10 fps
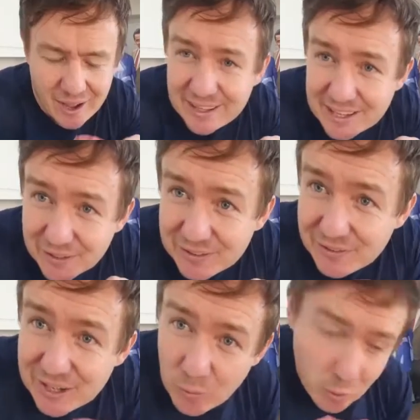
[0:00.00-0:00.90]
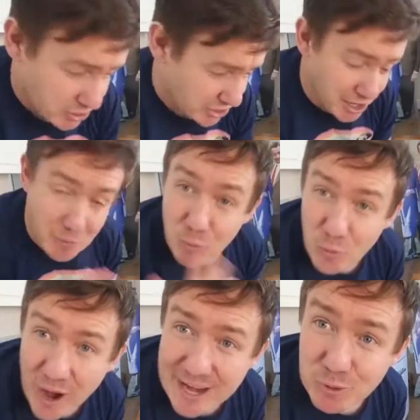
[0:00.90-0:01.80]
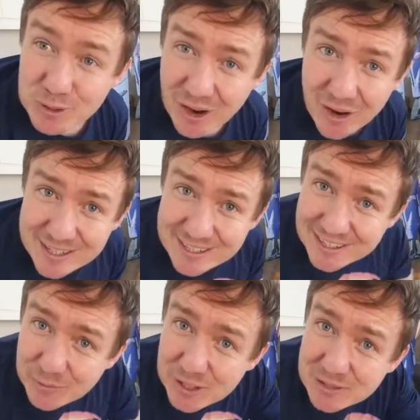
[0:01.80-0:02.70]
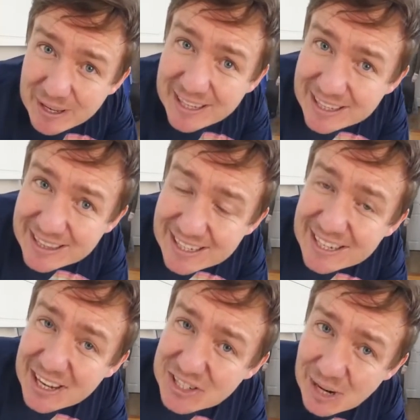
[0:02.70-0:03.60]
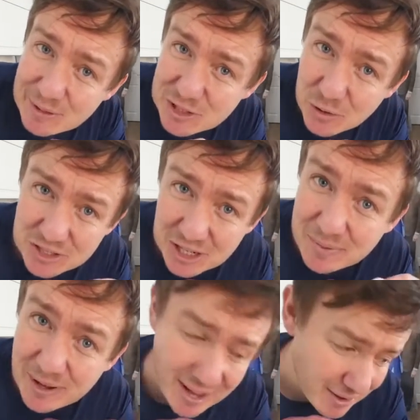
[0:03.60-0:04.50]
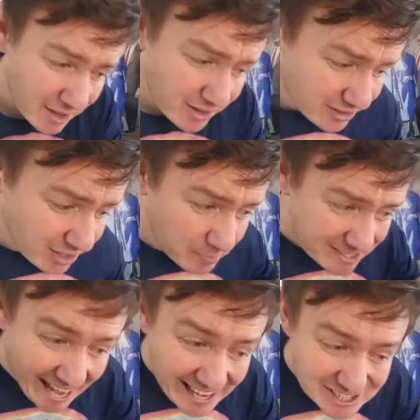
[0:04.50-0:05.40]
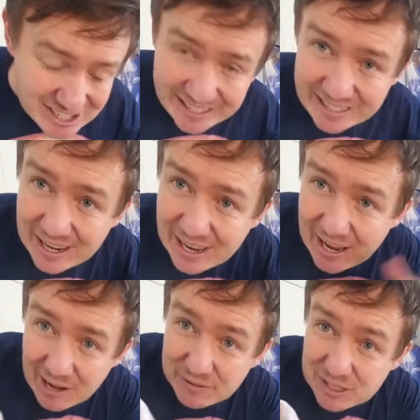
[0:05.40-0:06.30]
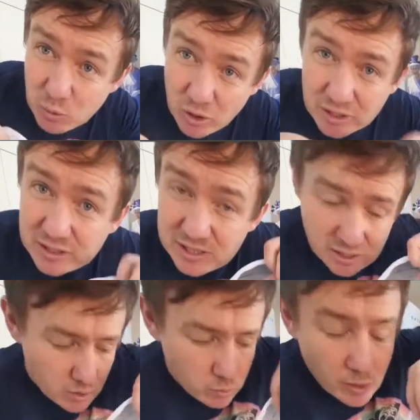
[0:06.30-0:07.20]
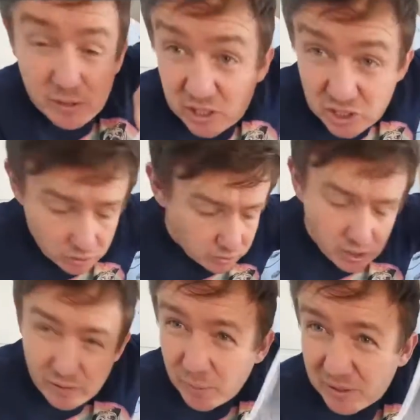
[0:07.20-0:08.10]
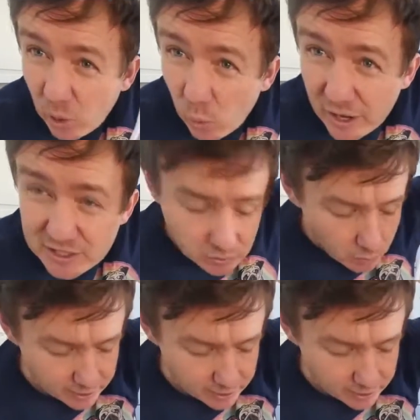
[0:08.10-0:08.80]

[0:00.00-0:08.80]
Okay, so I've given it a wash, and I'm way more tidier than I was making the jammy dodger, but look, potentially, if this works, what I'm gonna do, I've opened that way too